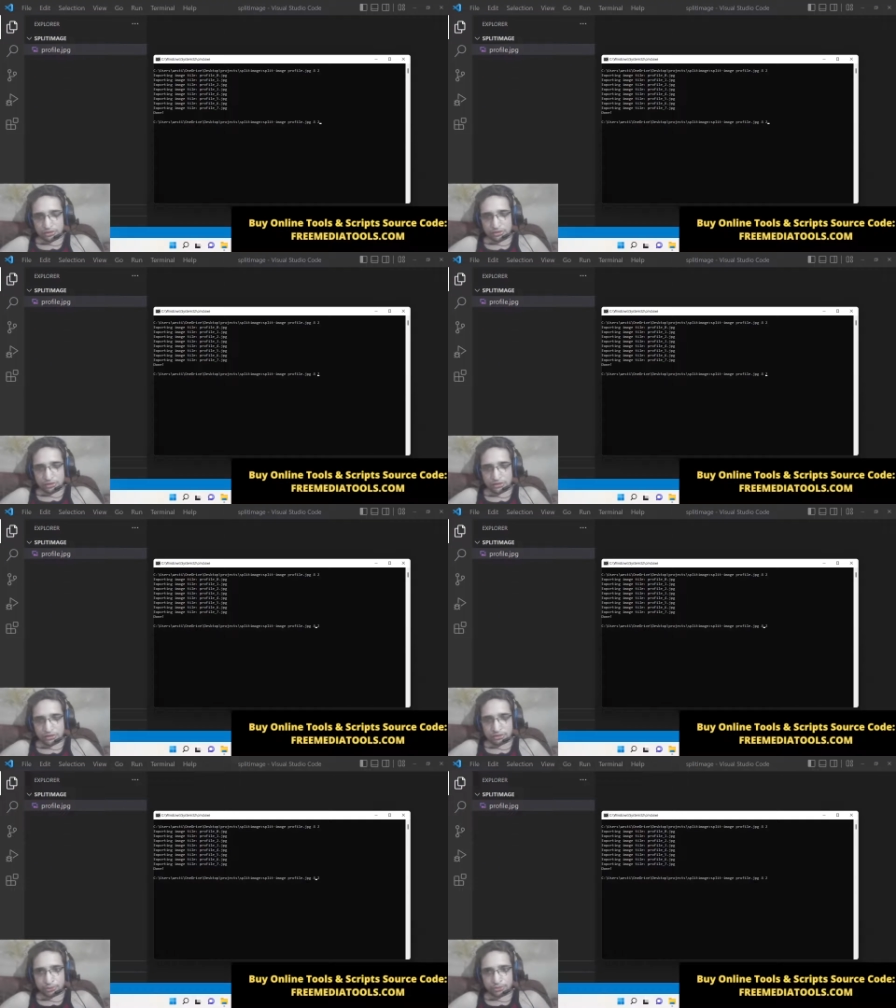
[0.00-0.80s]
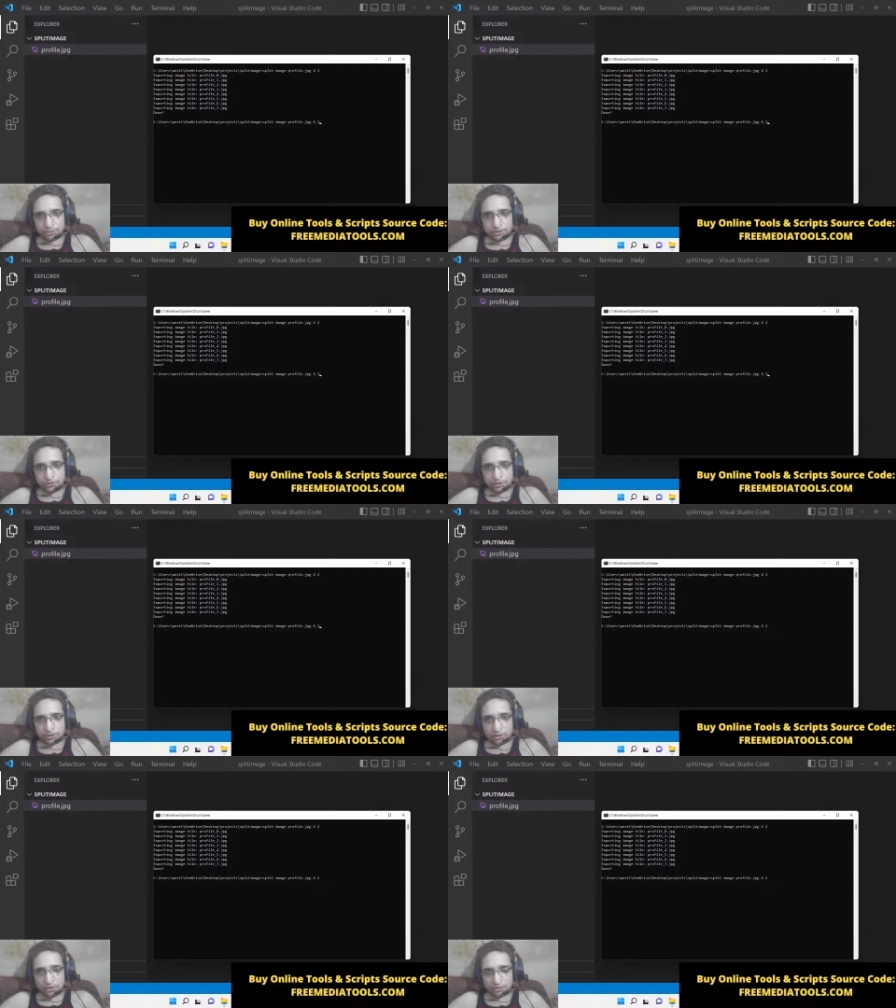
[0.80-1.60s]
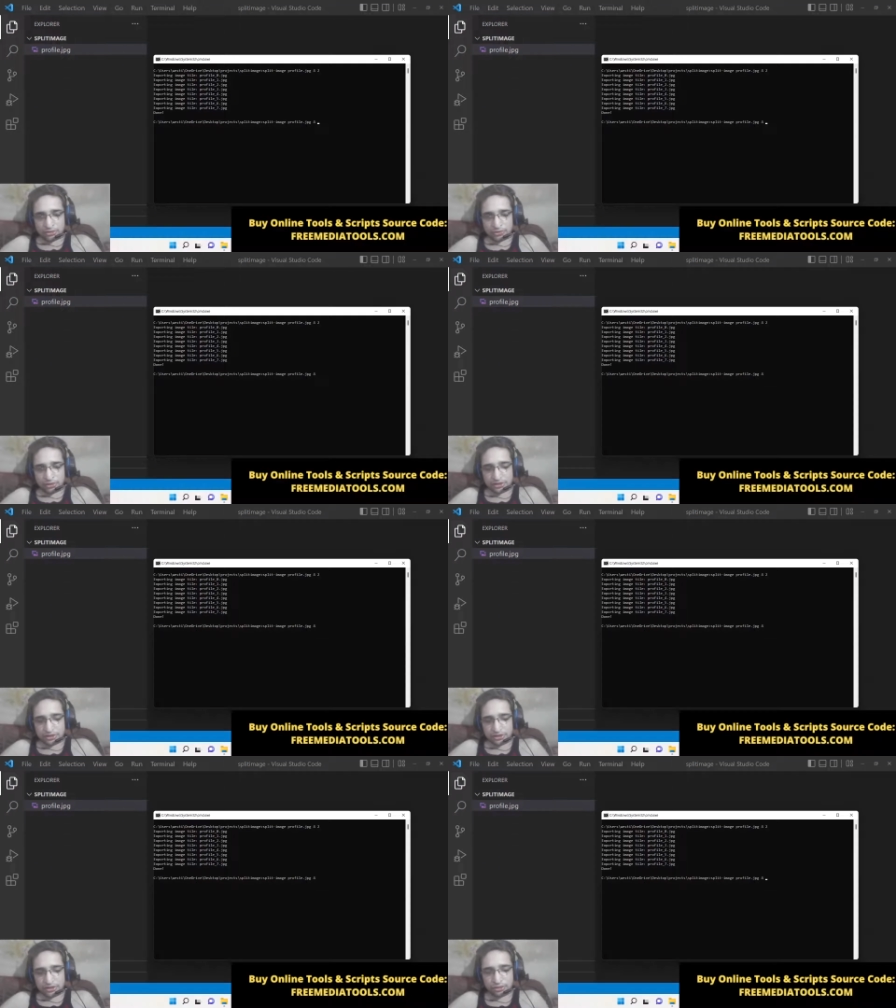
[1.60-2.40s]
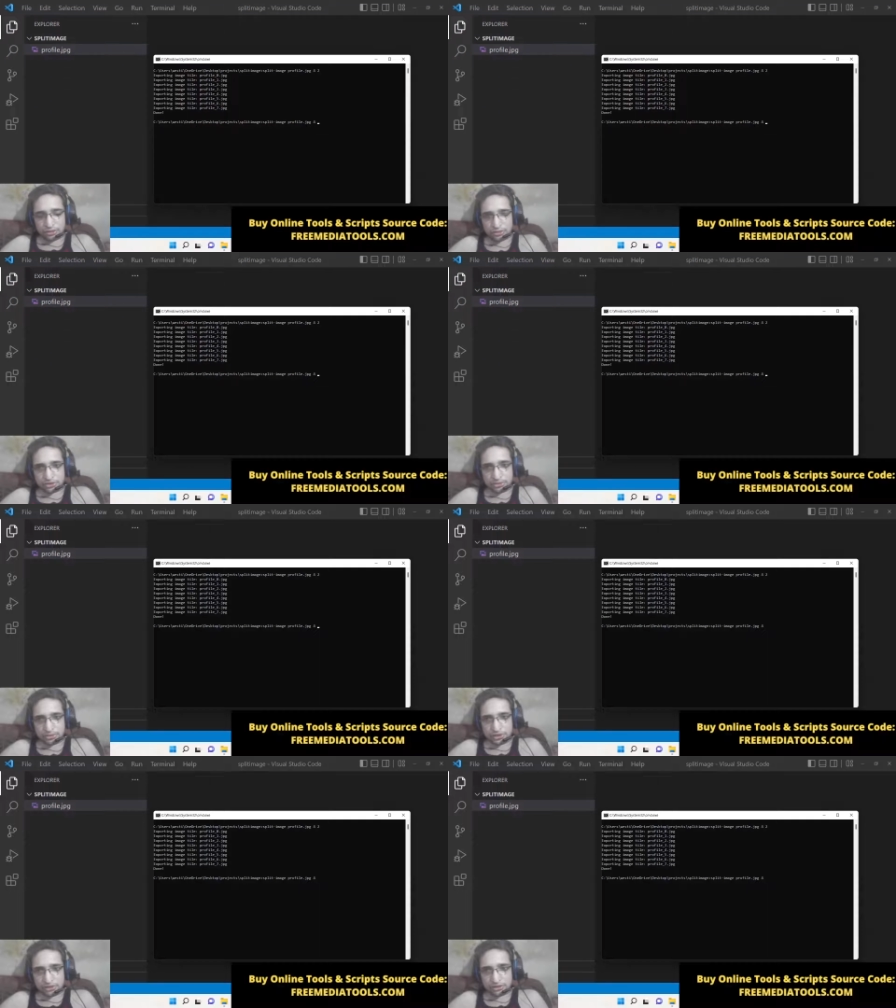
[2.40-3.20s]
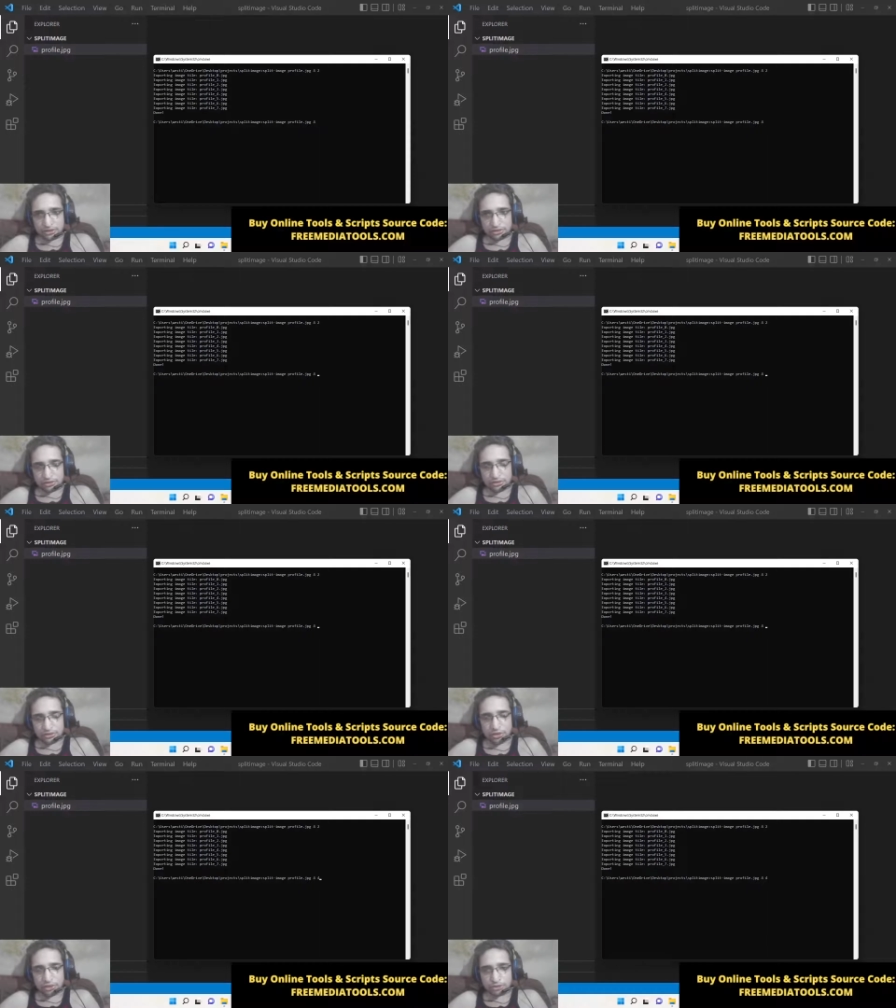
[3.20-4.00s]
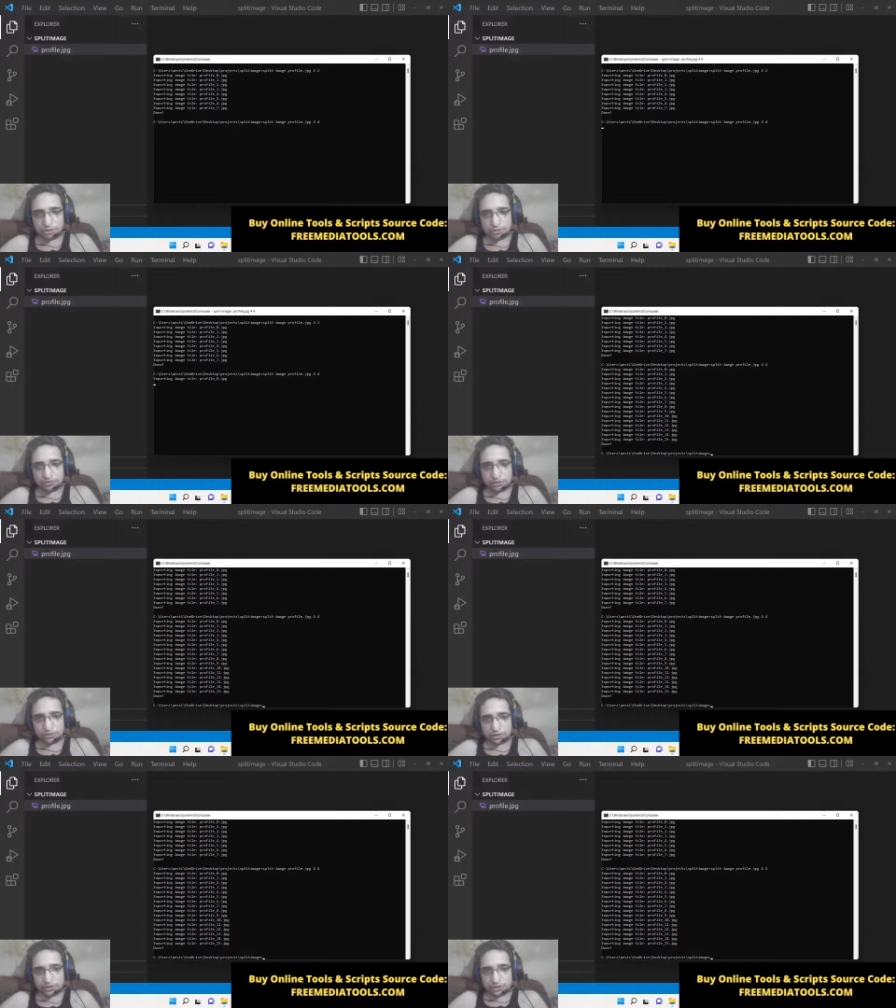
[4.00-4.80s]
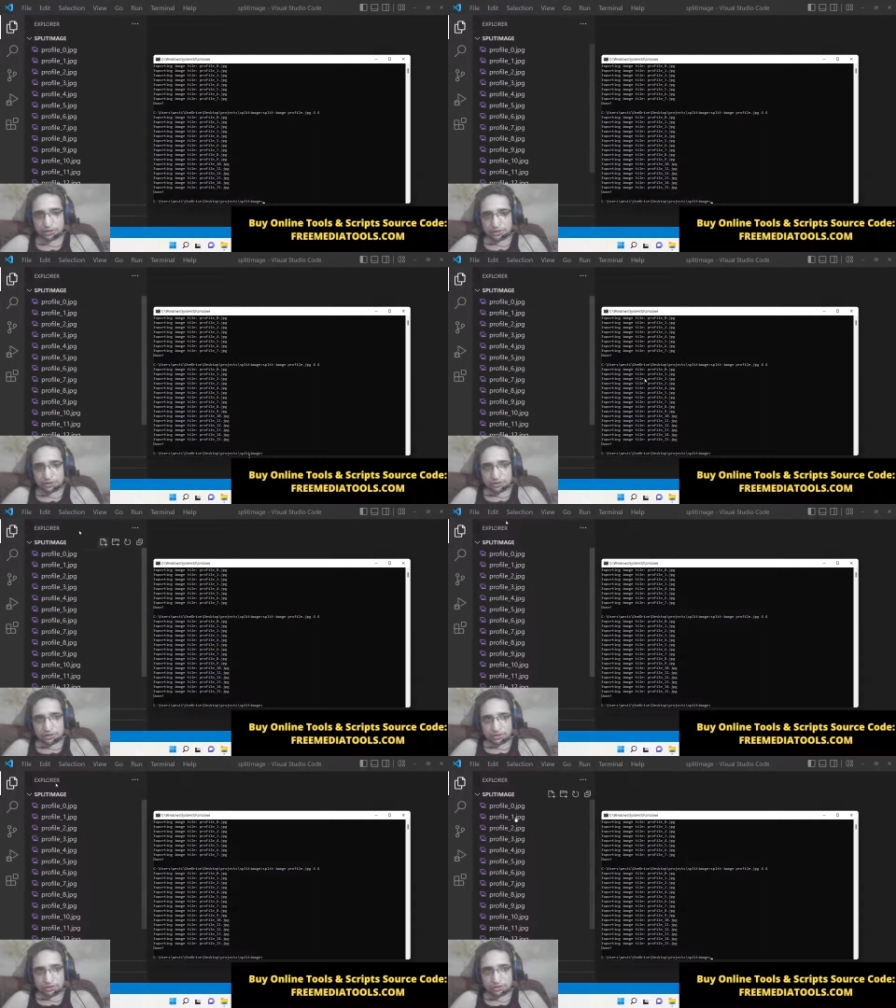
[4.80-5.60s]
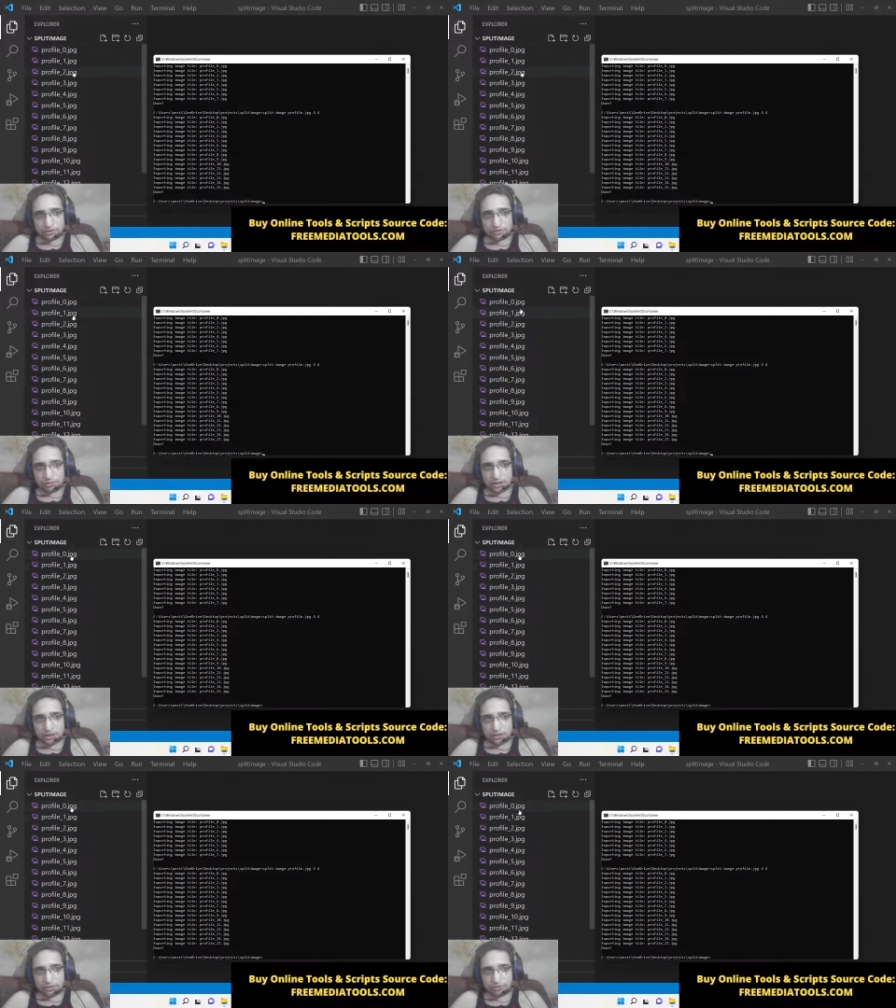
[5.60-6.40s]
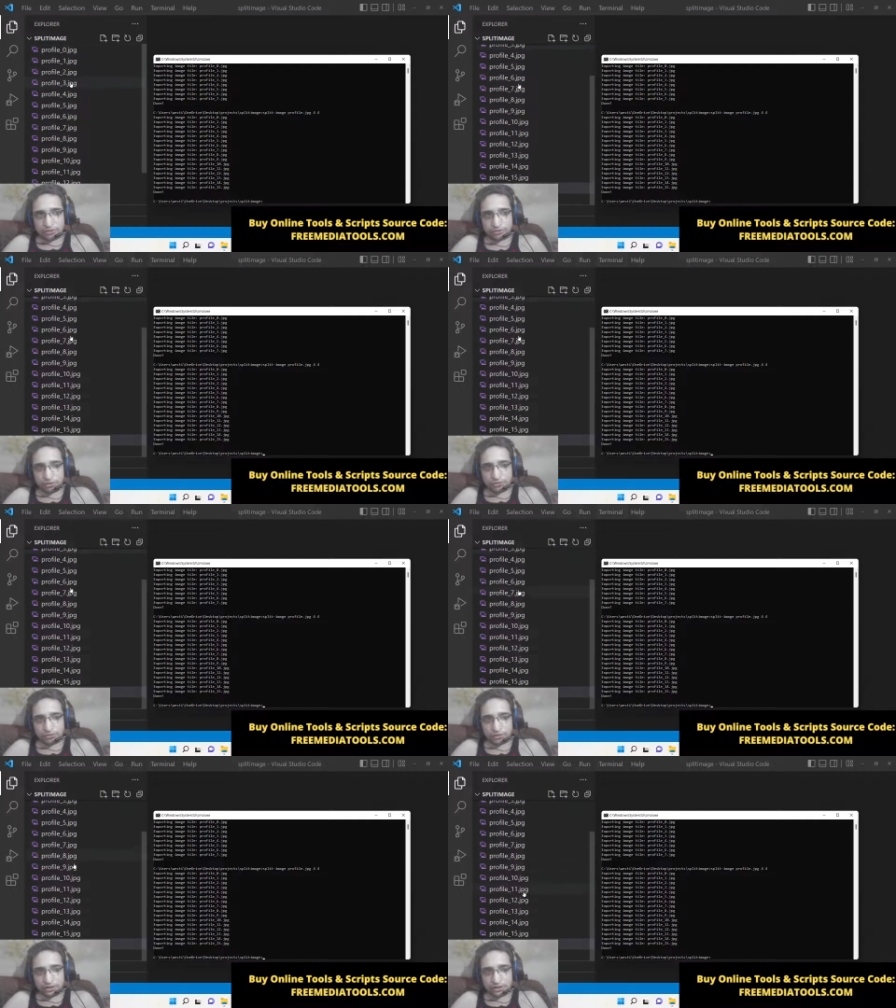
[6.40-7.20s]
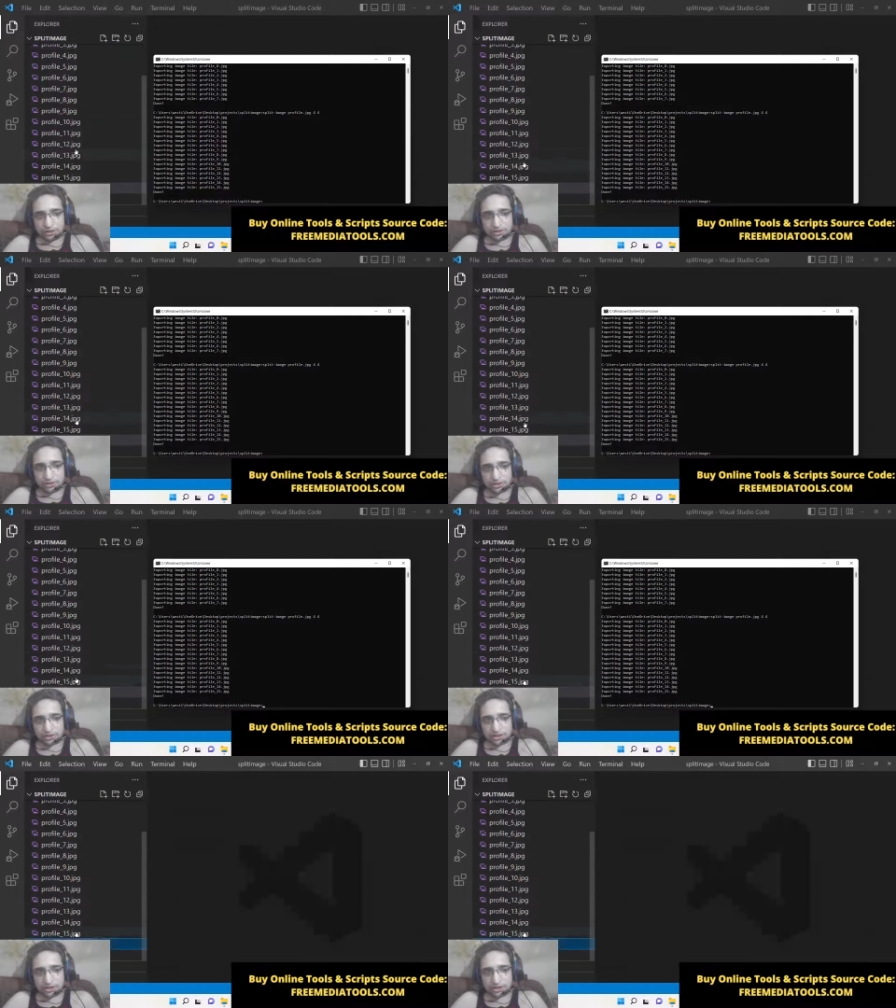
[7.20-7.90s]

Let's suppose you also want the rows to be, columns to be 4. So this will be now 4, 4, 16.